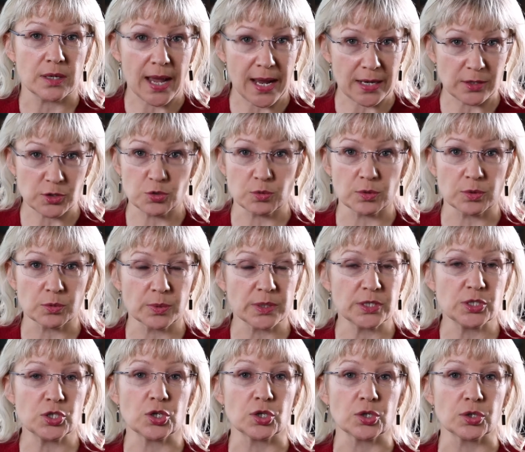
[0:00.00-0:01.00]
actual
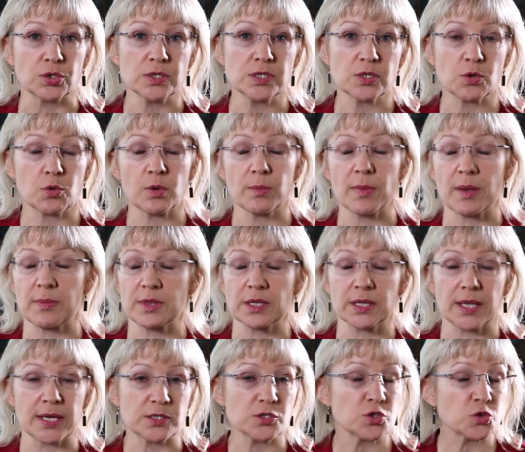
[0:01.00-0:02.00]
returns, or maybe the
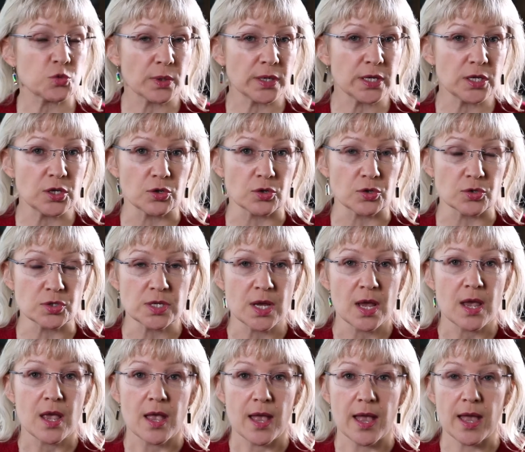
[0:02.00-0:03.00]
last 20 years,
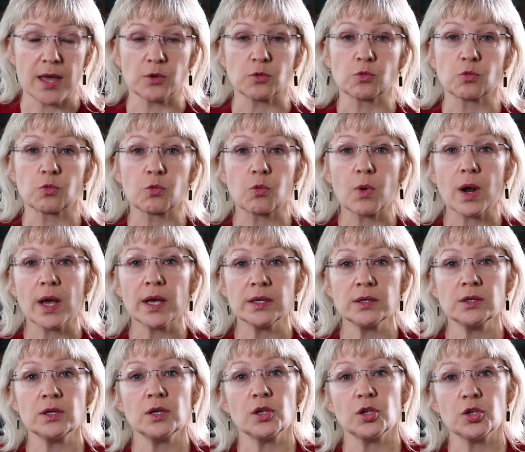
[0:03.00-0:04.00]
and
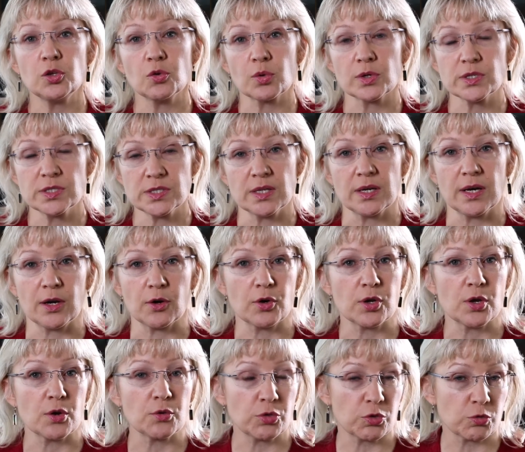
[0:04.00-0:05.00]
run your
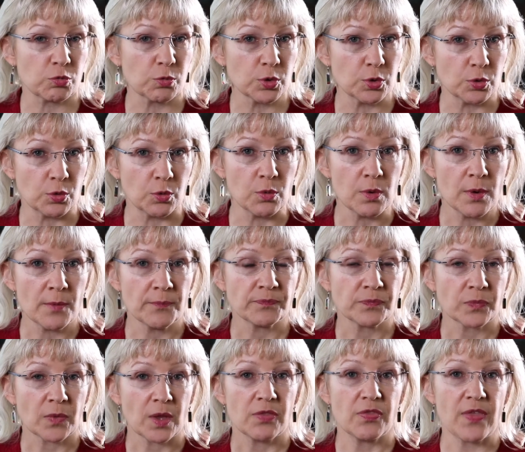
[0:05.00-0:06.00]
scenario through
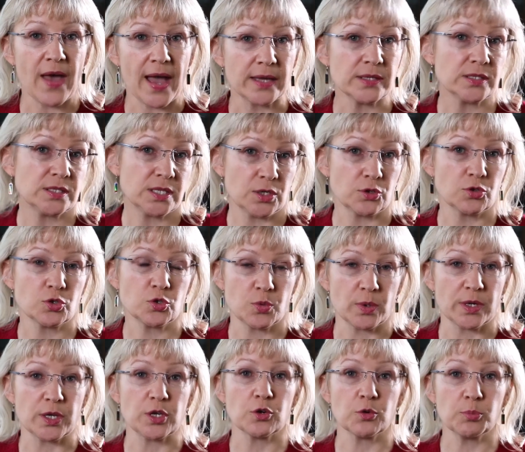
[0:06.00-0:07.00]
that 10 or
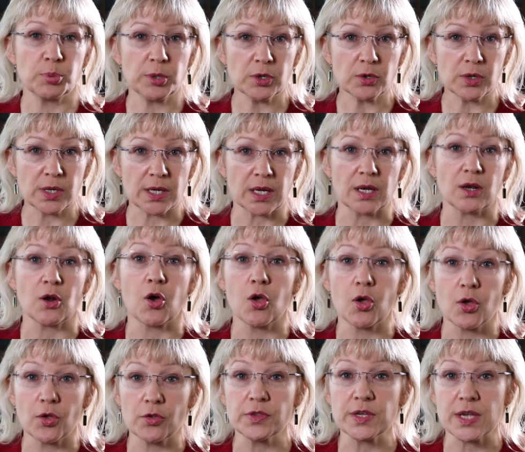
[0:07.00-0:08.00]
20 year period and
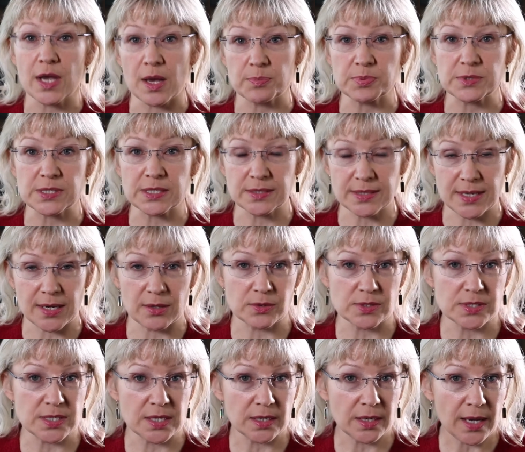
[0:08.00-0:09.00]
all the ups and downs that it